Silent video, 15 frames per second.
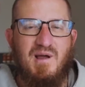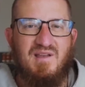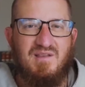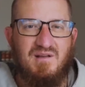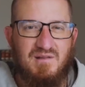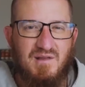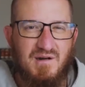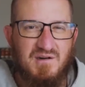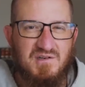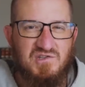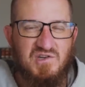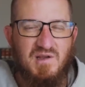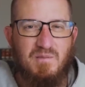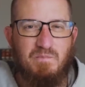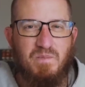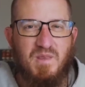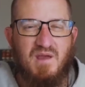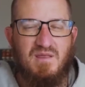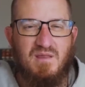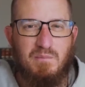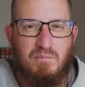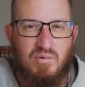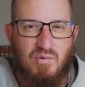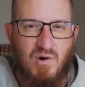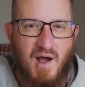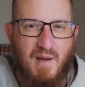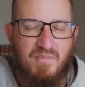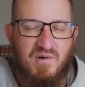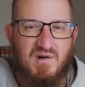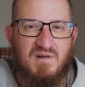in the liturgy, in the
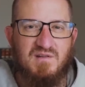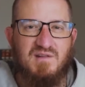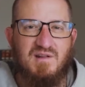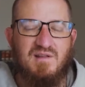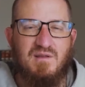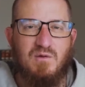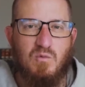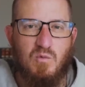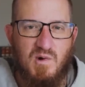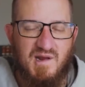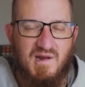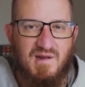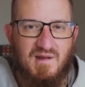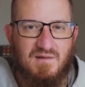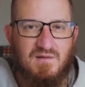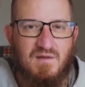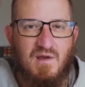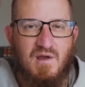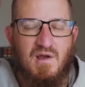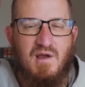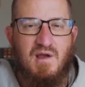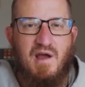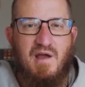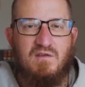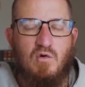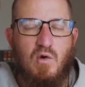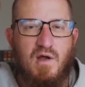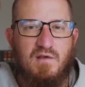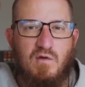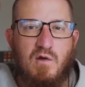propers, in the readings. And
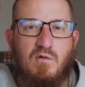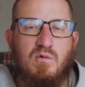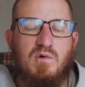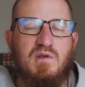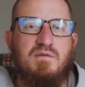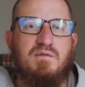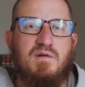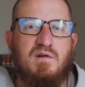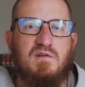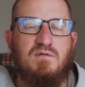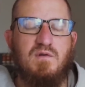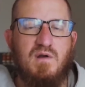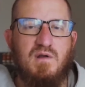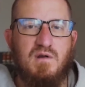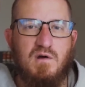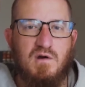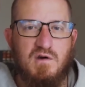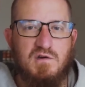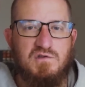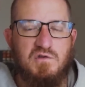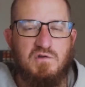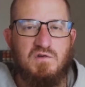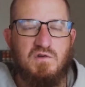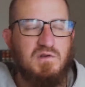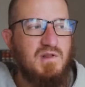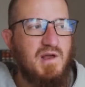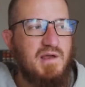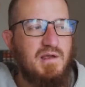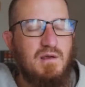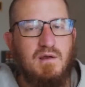so I really, first of all, encourage you to
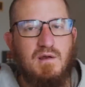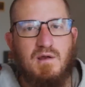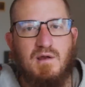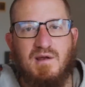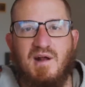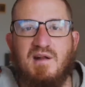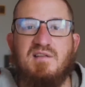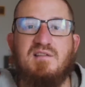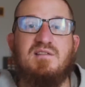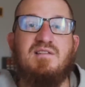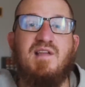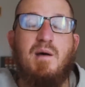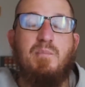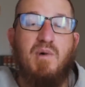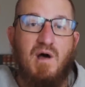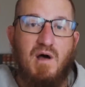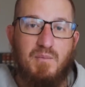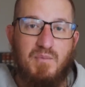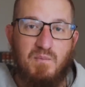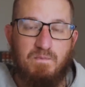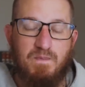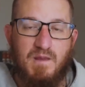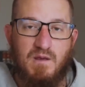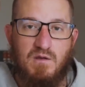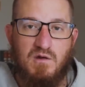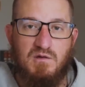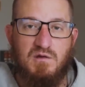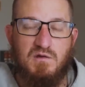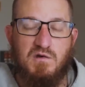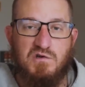like kind of step up
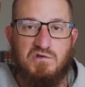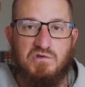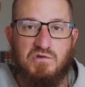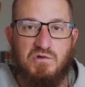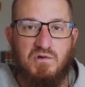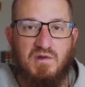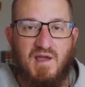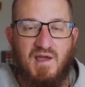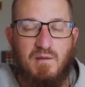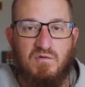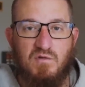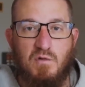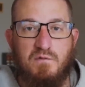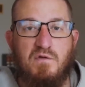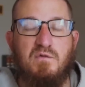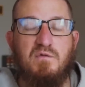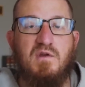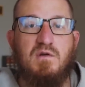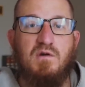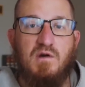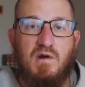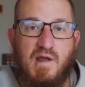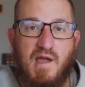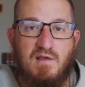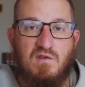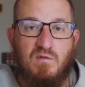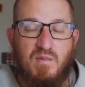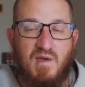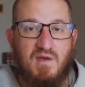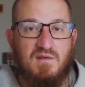your liturgical game. So if you can create
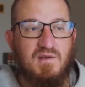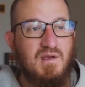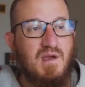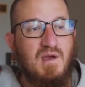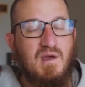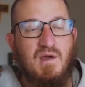space, like